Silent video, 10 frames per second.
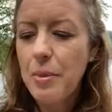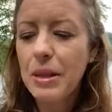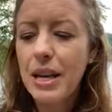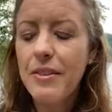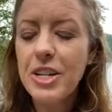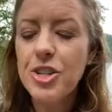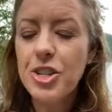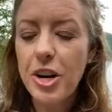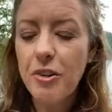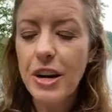I believe each
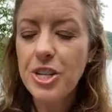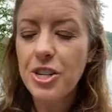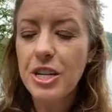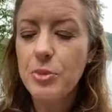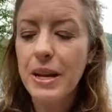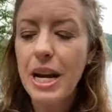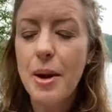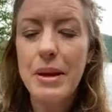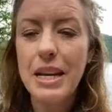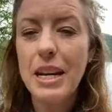generation is
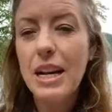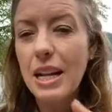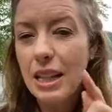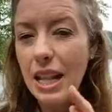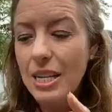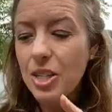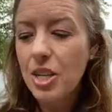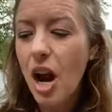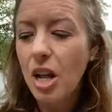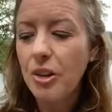becoming less
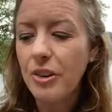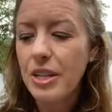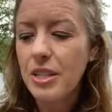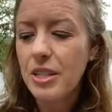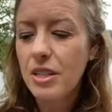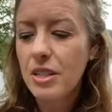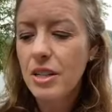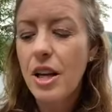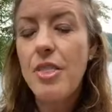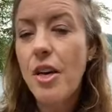tolerant
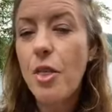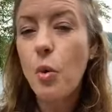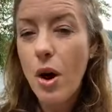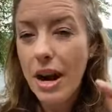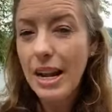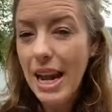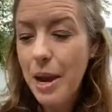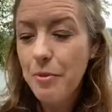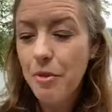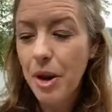than the one it
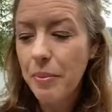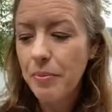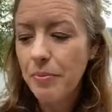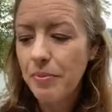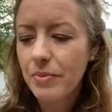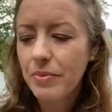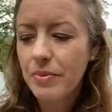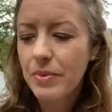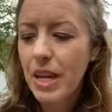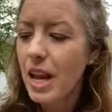came from.
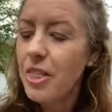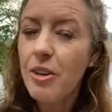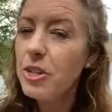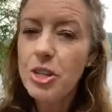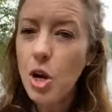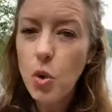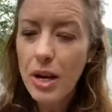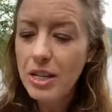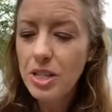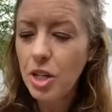There is no
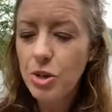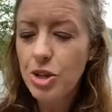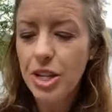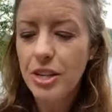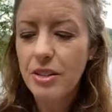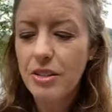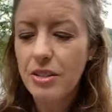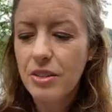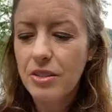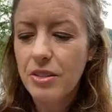quick solution
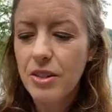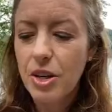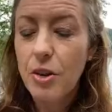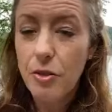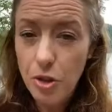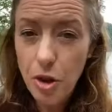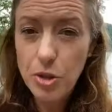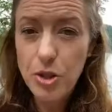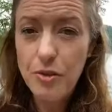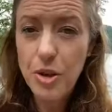for
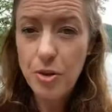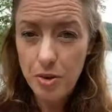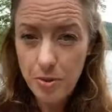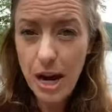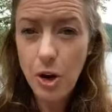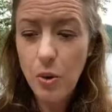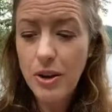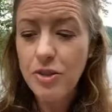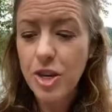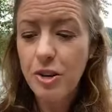those of you in the
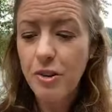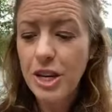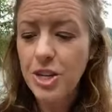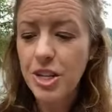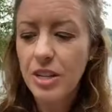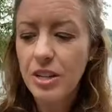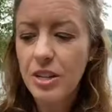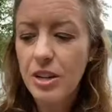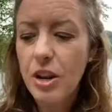microwave generation,